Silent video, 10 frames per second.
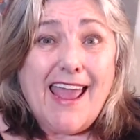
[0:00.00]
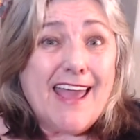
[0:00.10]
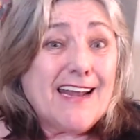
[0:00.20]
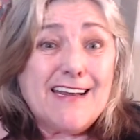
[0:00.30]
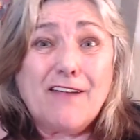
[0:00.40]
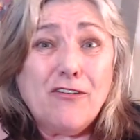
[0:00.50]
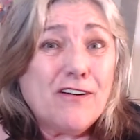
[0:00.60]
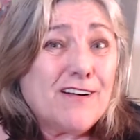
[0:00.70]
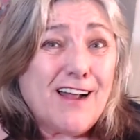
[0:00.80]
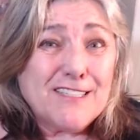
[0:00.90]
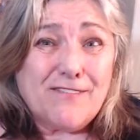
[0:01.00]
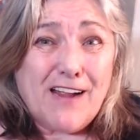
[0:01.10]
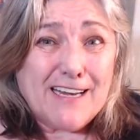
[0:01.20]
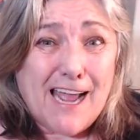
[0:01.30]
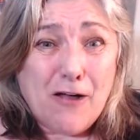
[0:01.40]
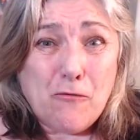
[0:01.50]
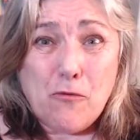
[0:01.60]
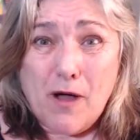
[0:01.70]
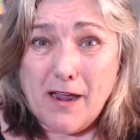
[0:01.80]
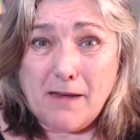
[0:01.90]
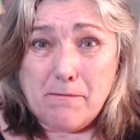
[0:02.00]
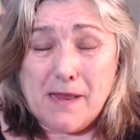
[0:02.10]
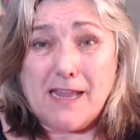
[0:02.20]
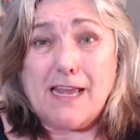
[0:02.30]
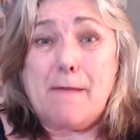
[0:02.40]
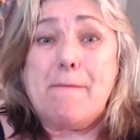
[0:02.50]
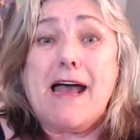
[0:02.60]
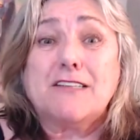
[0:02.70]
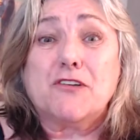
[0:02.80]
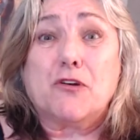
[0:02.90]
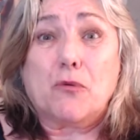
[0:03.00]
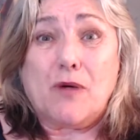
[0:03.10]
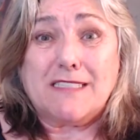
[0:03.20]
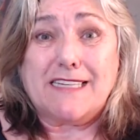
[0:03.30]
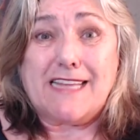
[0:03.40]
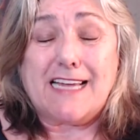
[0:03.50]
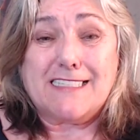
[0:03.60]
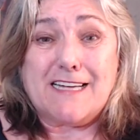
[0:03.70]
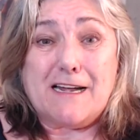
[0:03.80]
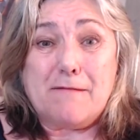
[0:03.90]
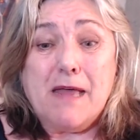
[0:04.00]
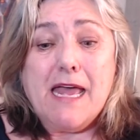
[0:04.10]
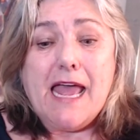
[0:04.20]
and I never got to find out what being an ambassador was at that time.